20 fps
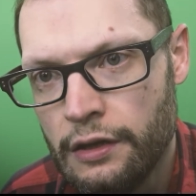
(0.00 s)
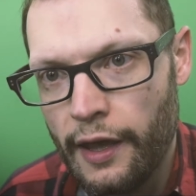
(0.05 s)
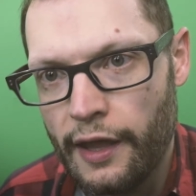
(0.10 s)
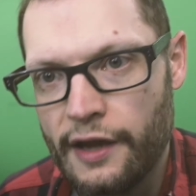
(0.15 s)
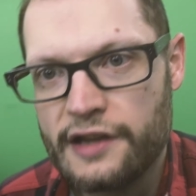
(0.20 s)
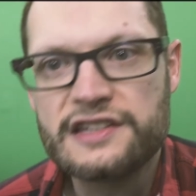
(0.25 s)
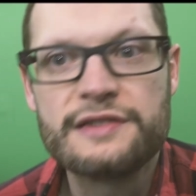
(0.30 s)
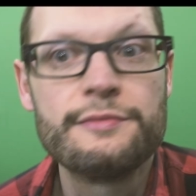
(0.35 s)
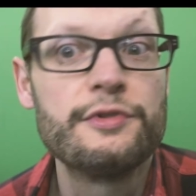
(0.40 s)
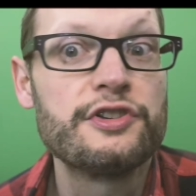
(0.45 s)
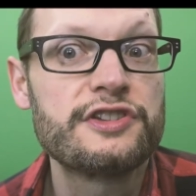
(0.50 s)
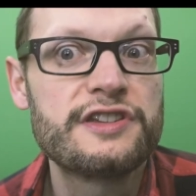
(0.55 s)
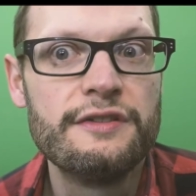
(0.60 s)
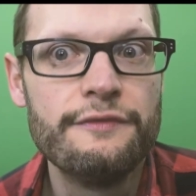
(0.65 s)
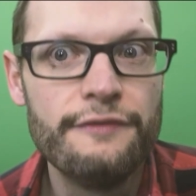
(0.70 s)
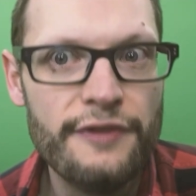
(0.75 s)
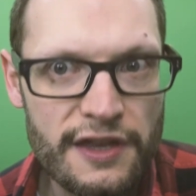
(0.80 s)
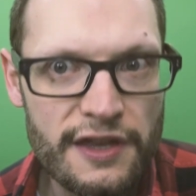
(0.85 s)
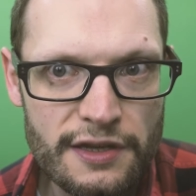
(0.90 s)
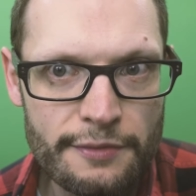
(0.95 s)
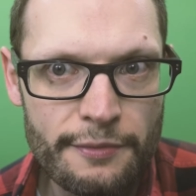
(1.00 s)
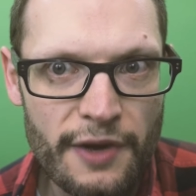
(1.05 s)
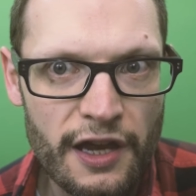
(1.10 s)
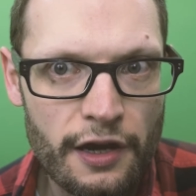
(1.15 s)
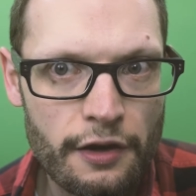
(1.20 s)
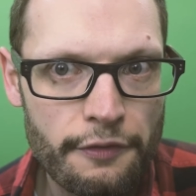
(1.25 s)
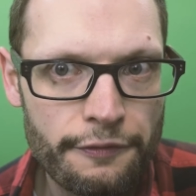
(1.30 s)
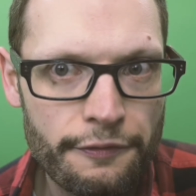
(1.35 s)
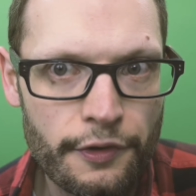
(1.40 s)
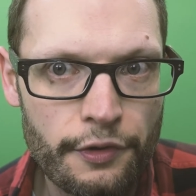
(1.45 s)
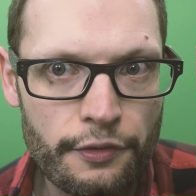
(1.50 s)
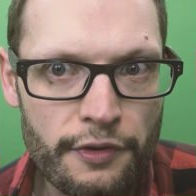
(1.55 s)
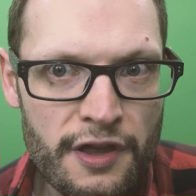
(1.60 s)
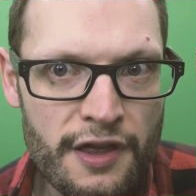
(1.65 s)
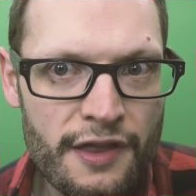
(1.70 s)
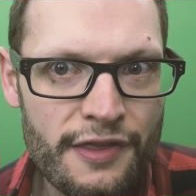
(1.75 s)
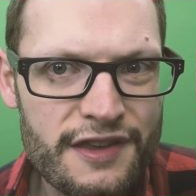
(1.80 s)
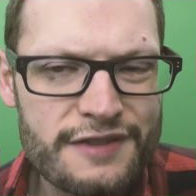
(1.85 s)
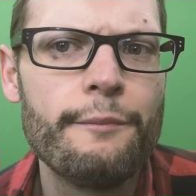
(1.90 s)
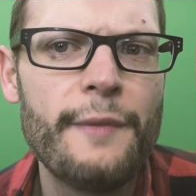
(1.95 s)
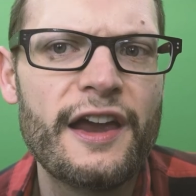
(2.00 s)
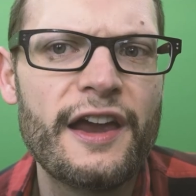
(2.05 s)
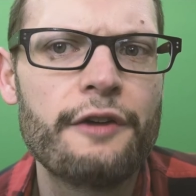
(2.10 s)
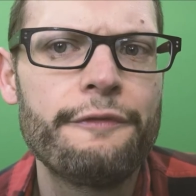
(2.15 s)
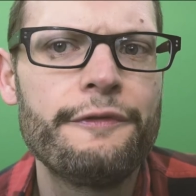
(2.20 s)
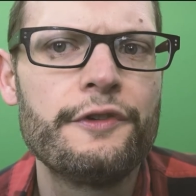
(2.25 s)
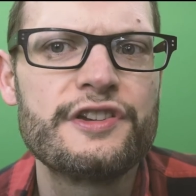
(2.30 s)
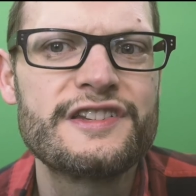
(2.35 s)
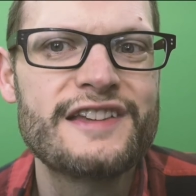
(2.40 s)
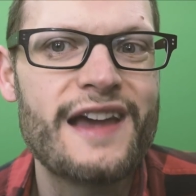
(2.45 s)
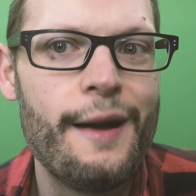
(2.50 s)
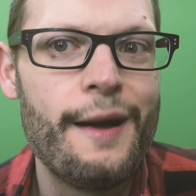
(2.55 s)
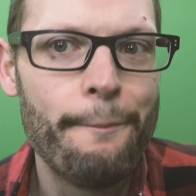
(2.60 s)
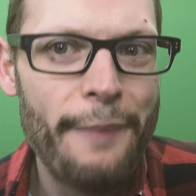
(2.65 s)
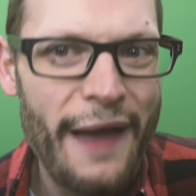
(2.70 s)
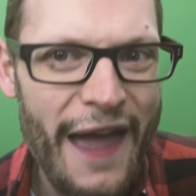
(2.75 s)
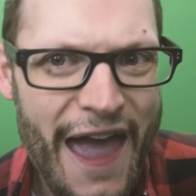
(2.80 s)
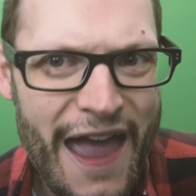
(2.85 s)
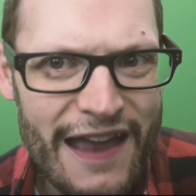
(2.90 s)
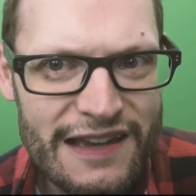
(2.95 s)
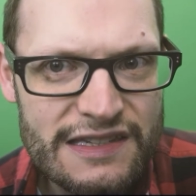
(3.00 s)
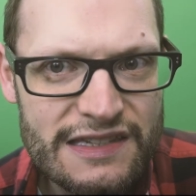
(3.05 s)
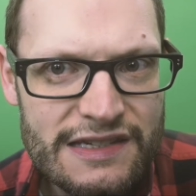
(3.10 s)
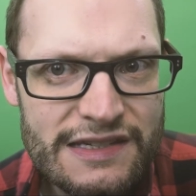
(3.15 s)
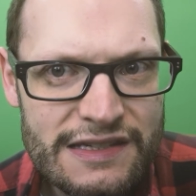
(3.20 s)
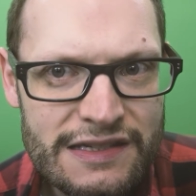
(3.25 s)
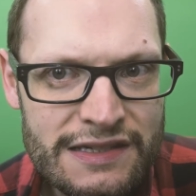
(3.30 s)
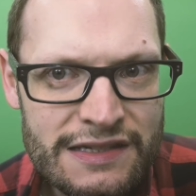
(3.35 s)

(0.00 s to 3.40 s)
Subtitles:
and it's the most convenient microphone. This microphone is compact.